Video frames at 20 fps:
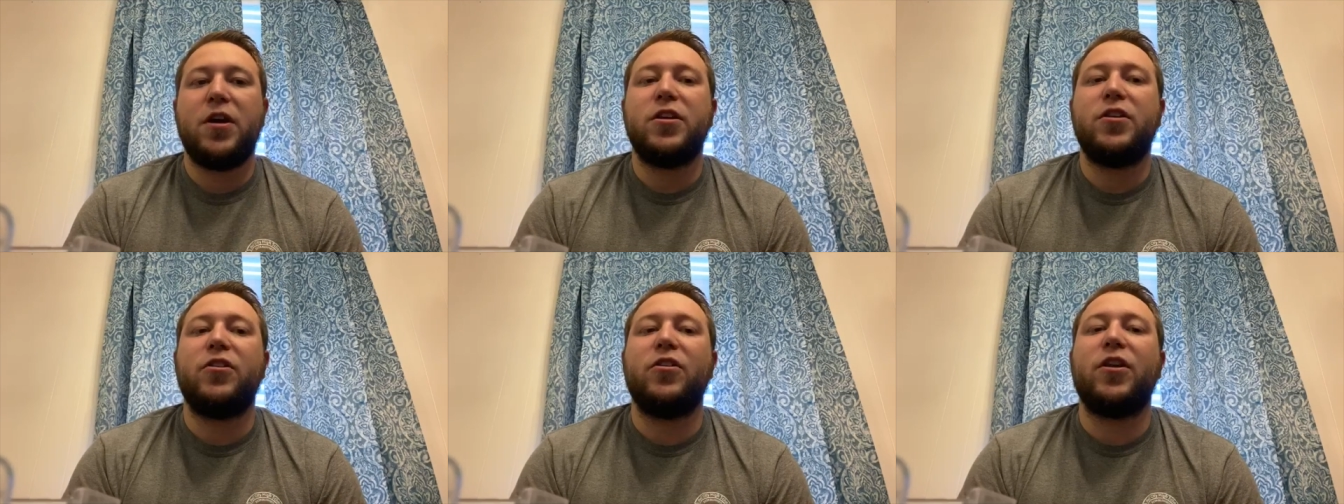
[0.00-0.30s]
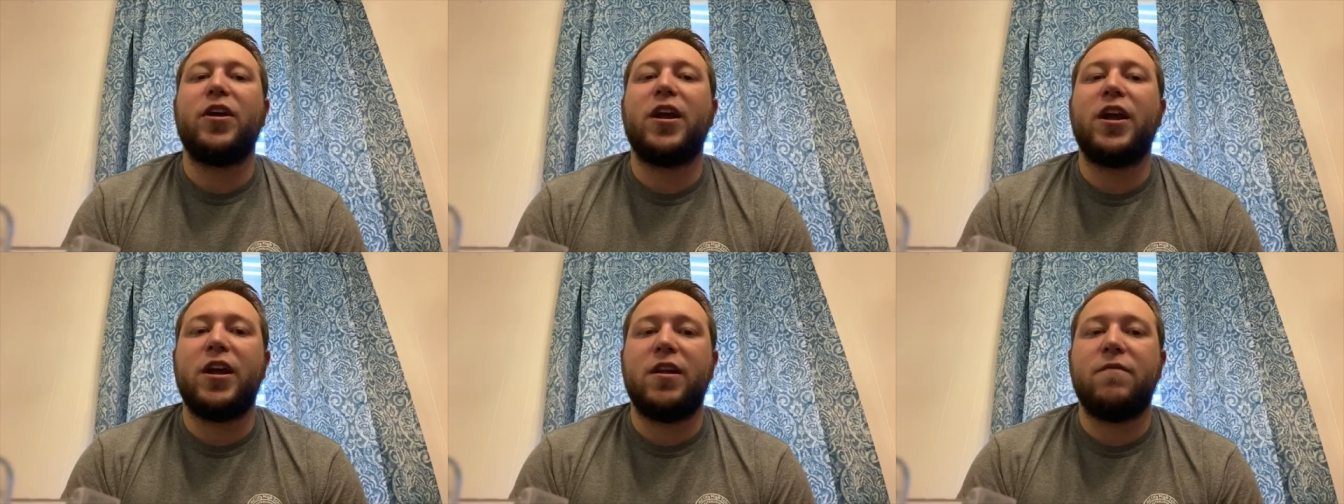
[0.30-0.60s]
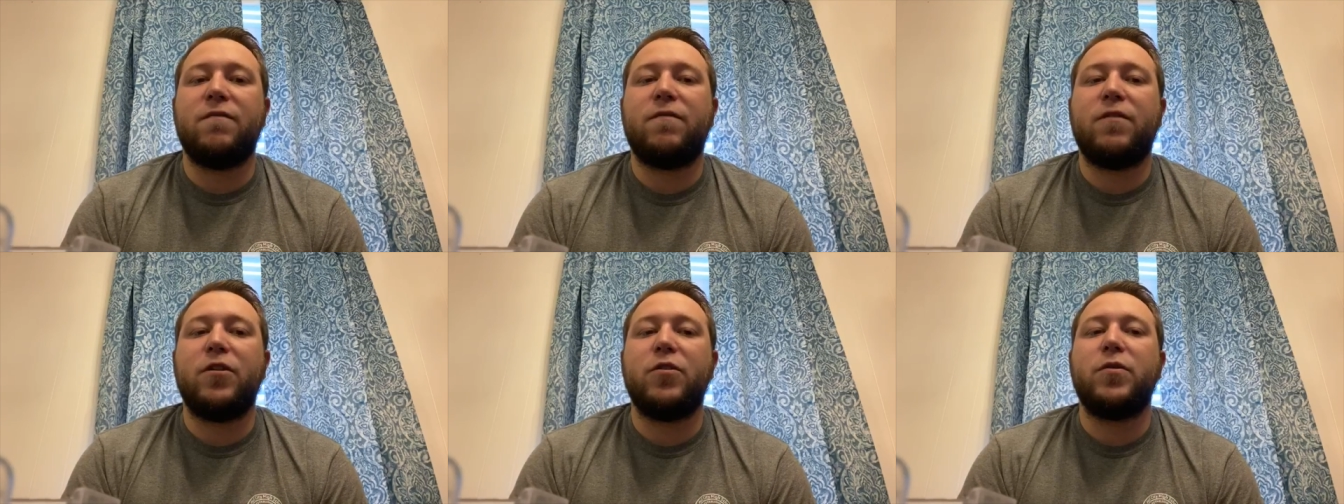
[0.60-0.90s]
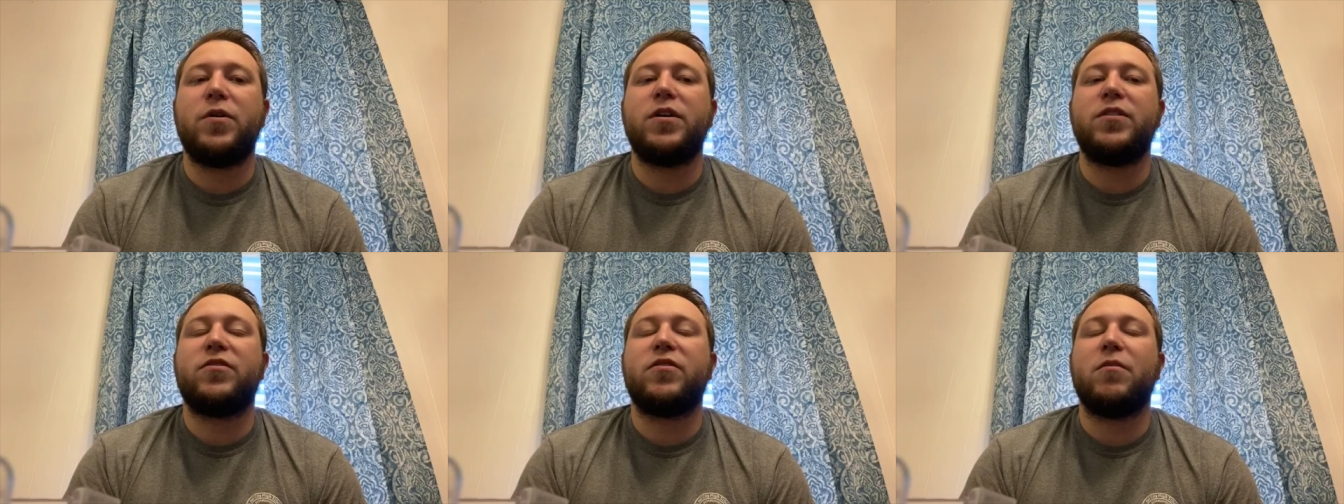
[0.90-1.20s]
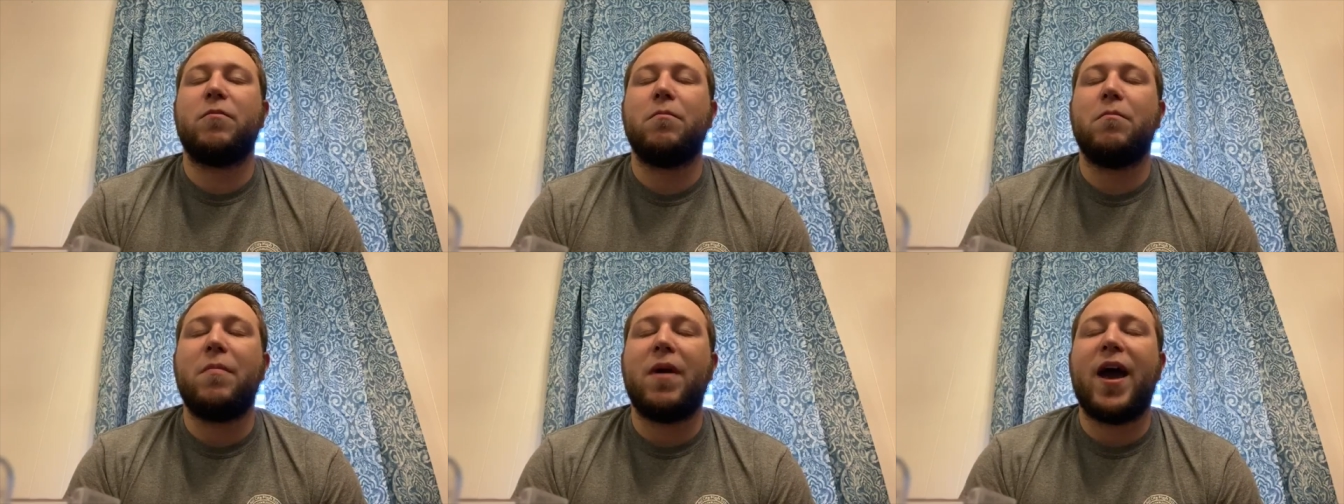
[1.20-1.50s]
Your influence
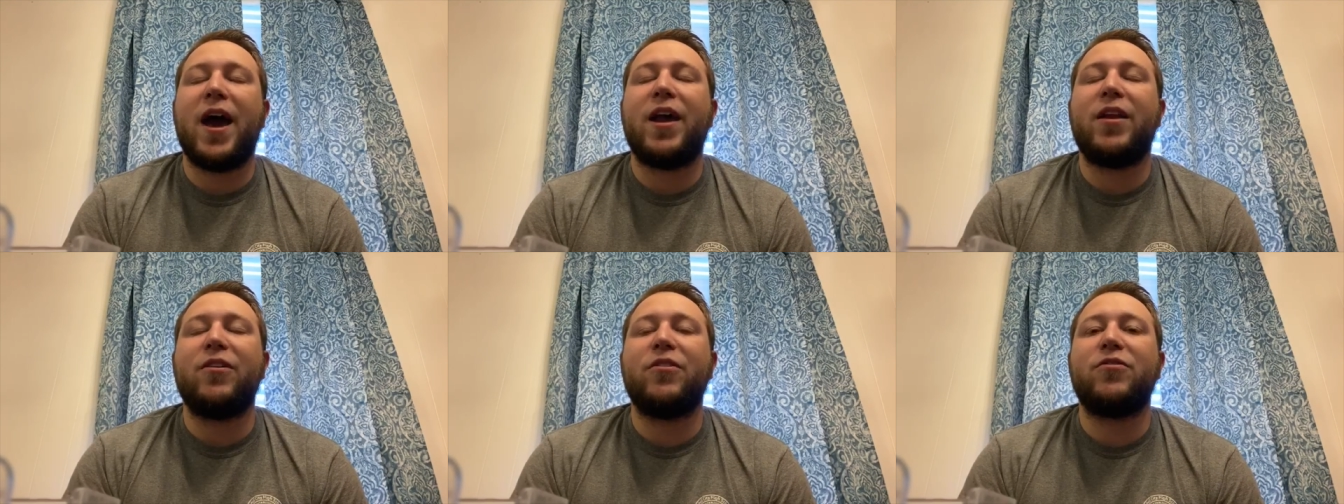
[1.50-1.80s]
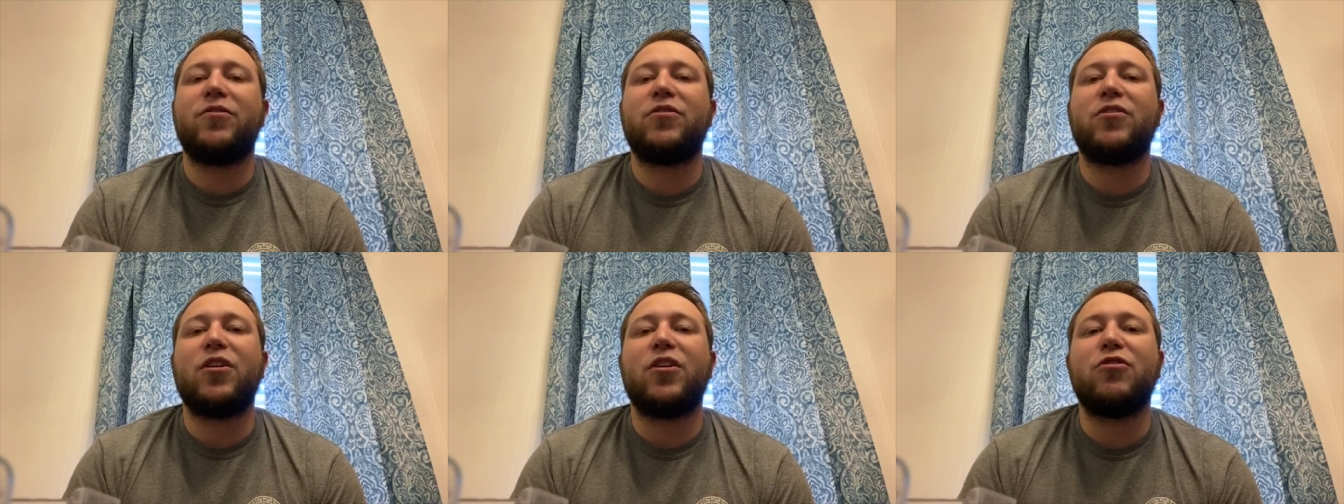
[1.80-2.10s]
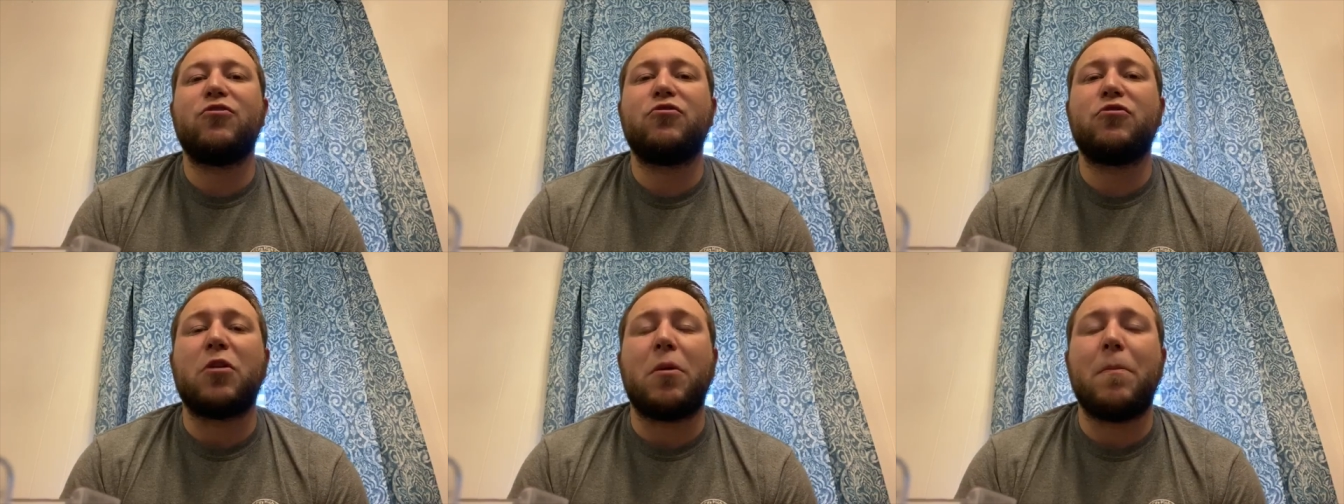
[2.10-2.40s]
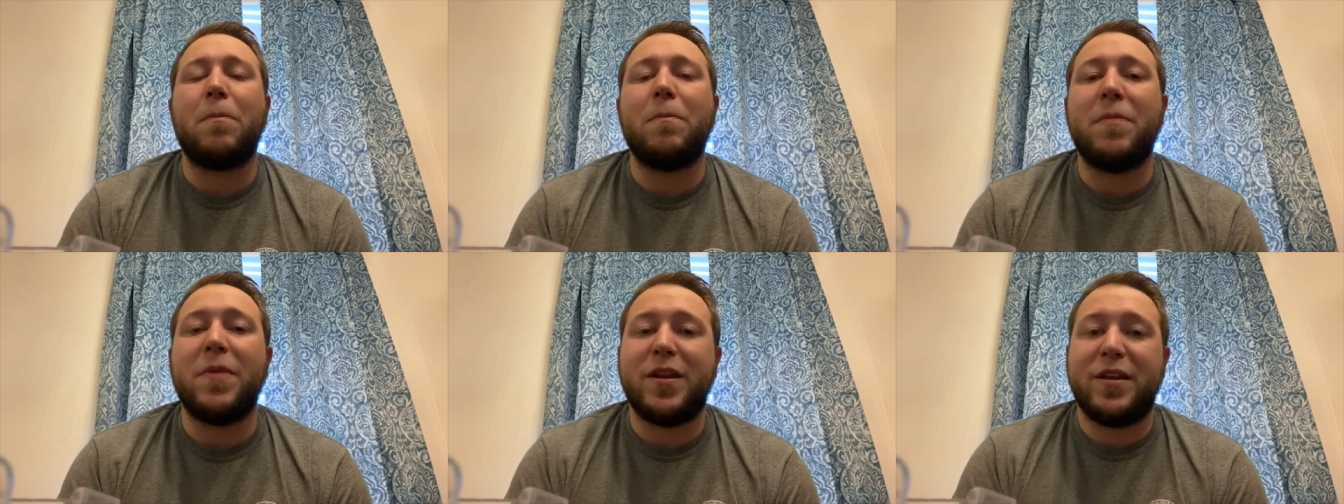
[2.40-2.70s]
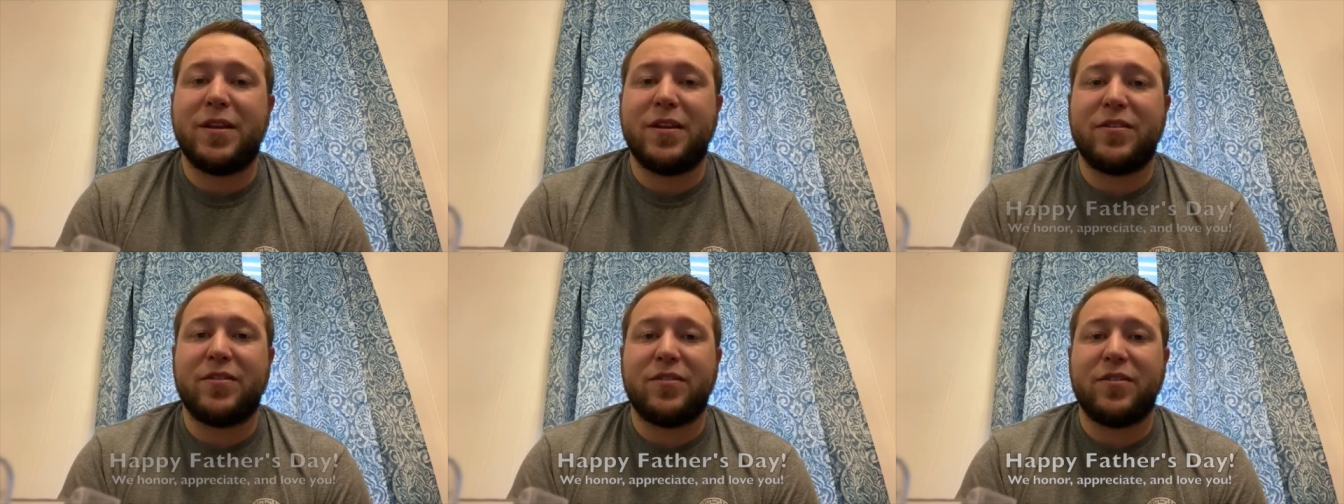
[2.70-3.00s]
matters
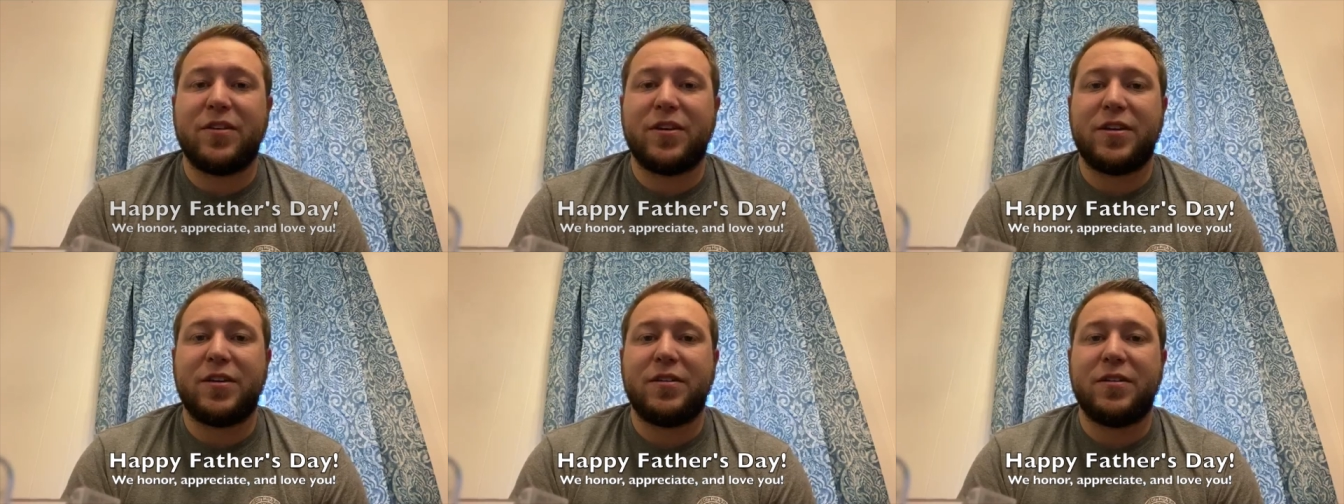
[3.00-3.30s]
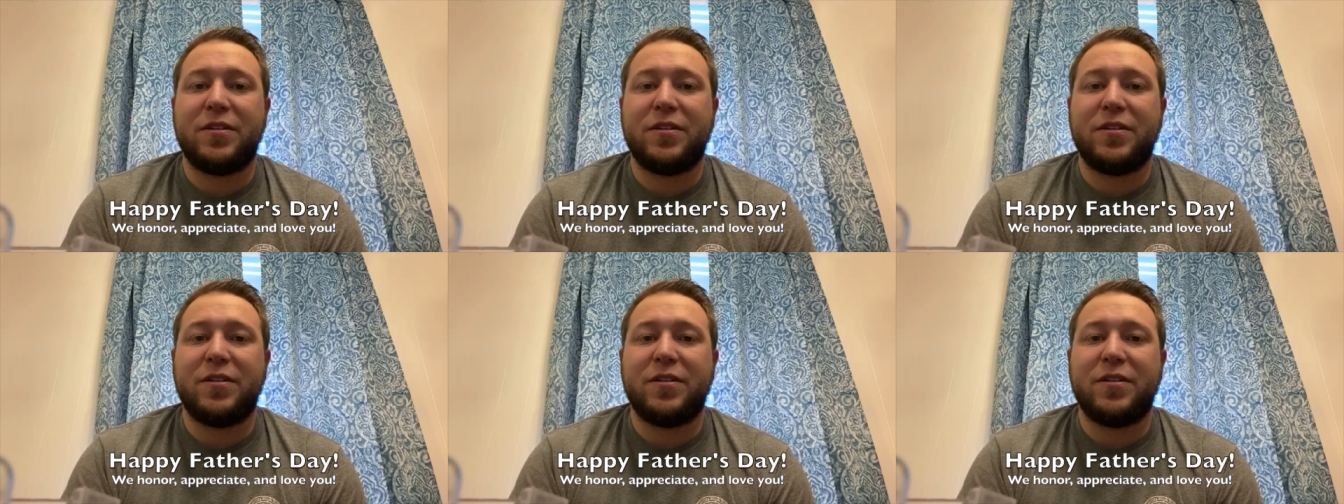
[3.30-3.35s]
tremendously.